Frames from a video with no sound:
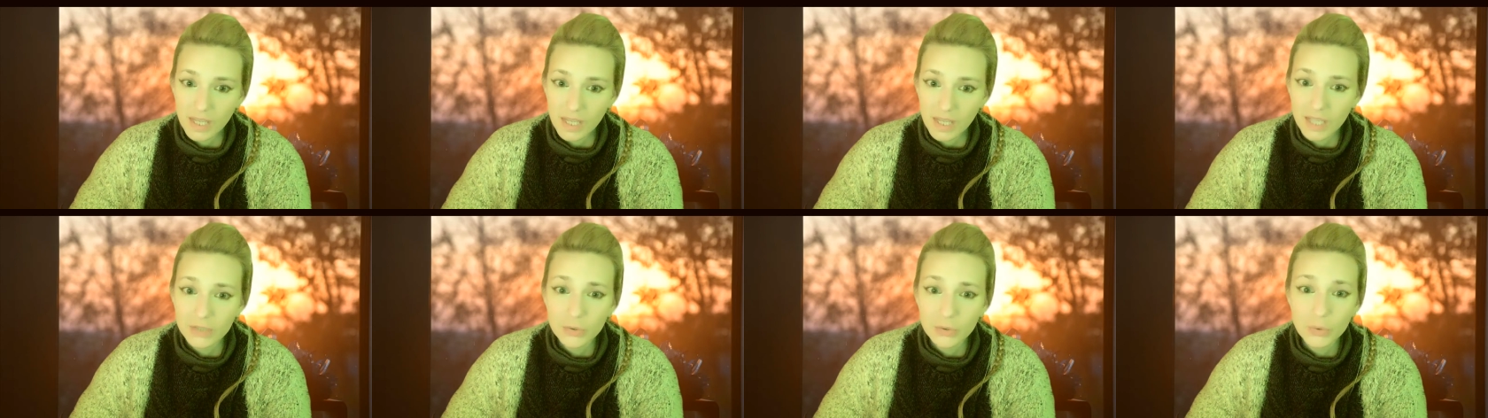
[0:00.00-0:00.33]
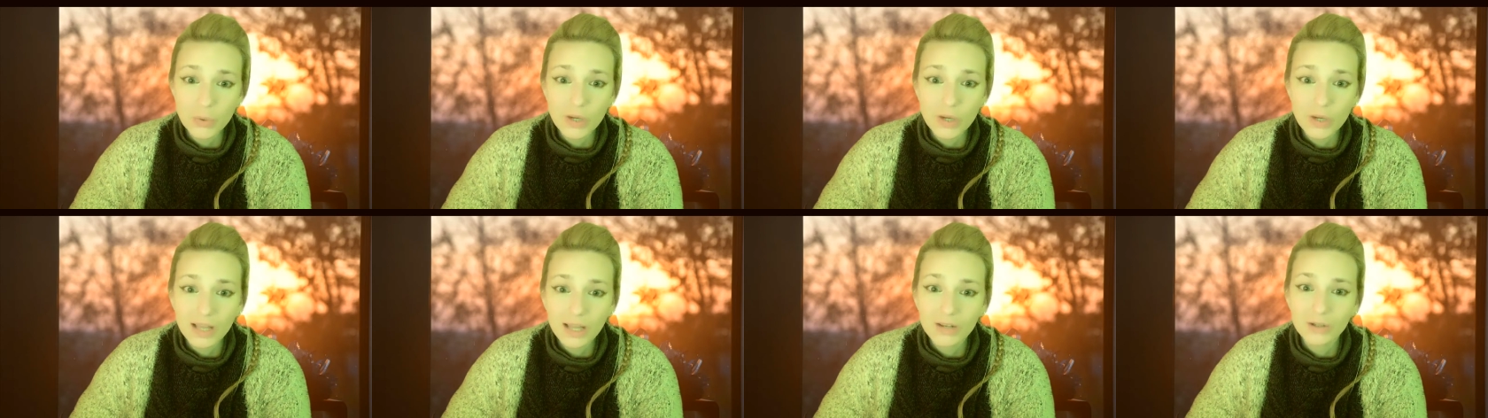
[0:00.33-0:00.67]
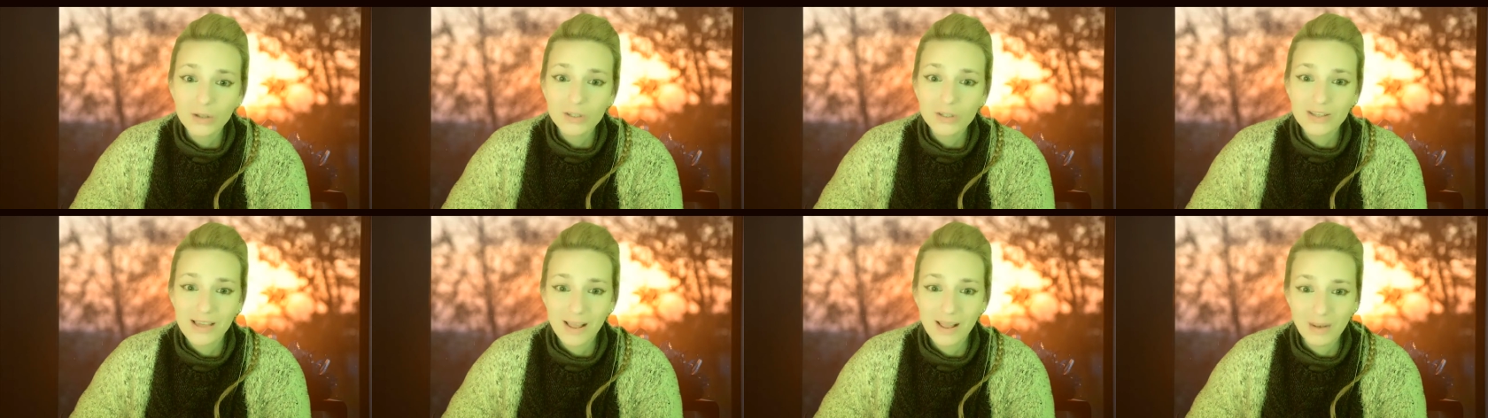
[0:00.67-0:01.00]
and you
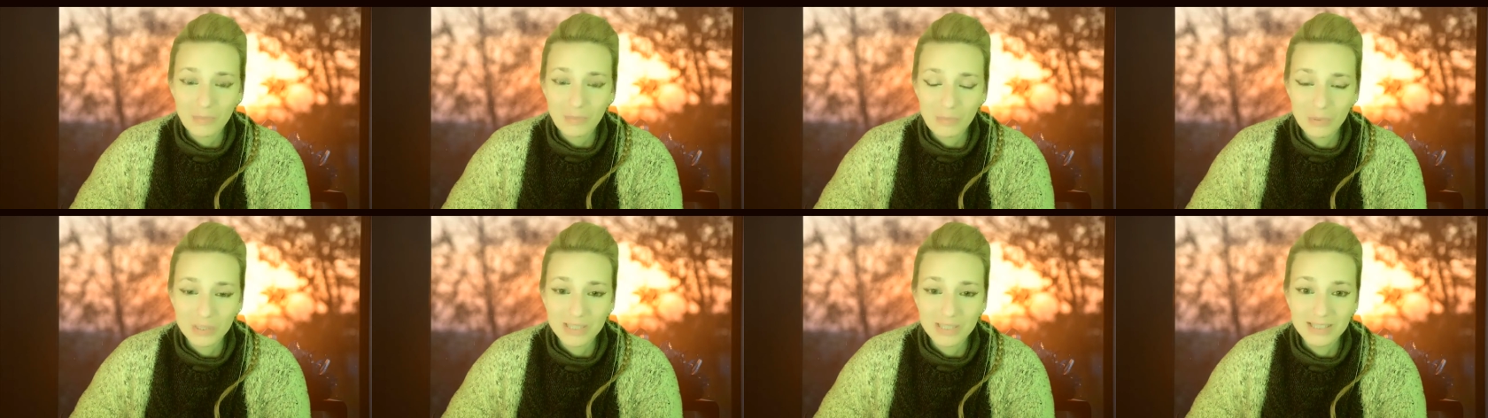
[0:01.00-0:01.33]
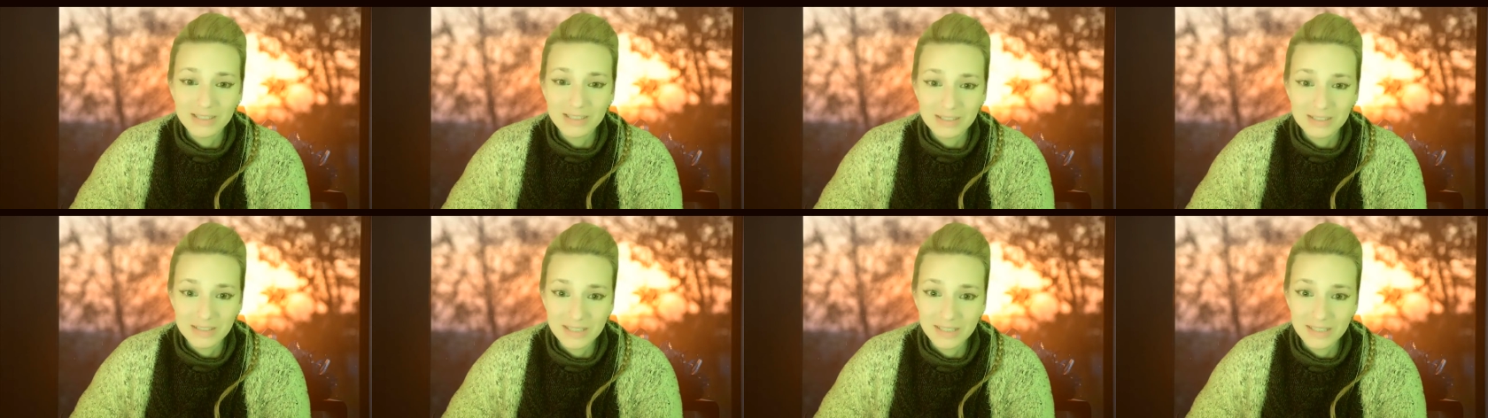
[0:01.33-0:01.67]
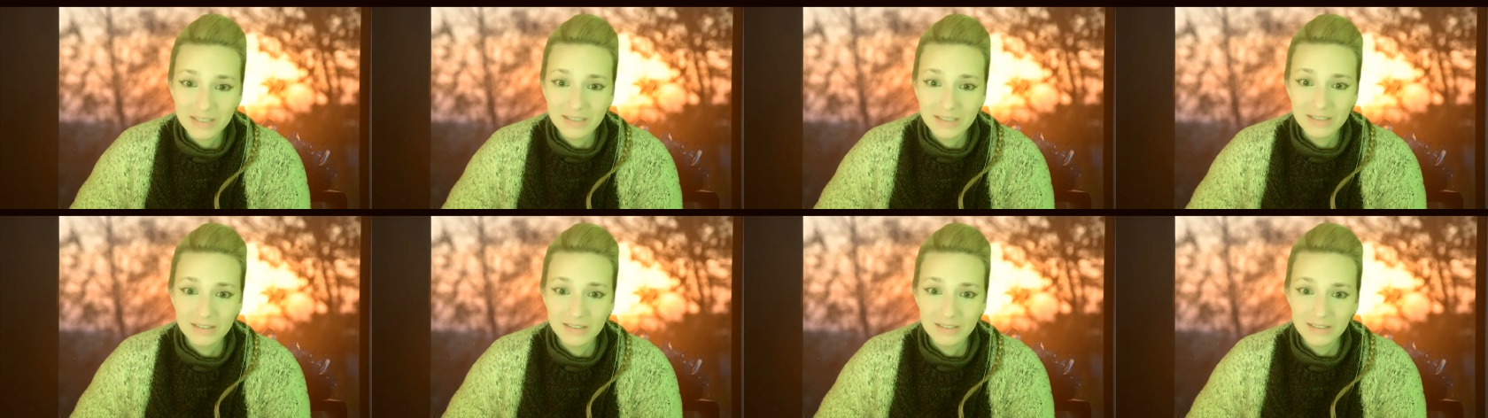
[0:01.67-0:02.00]
cannot help but
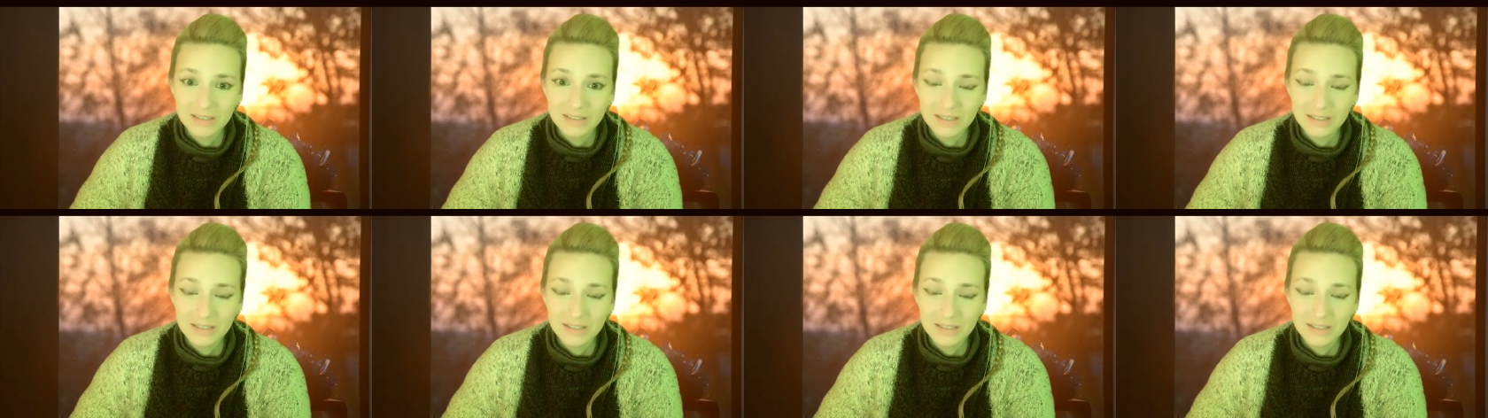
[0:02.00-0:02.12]
see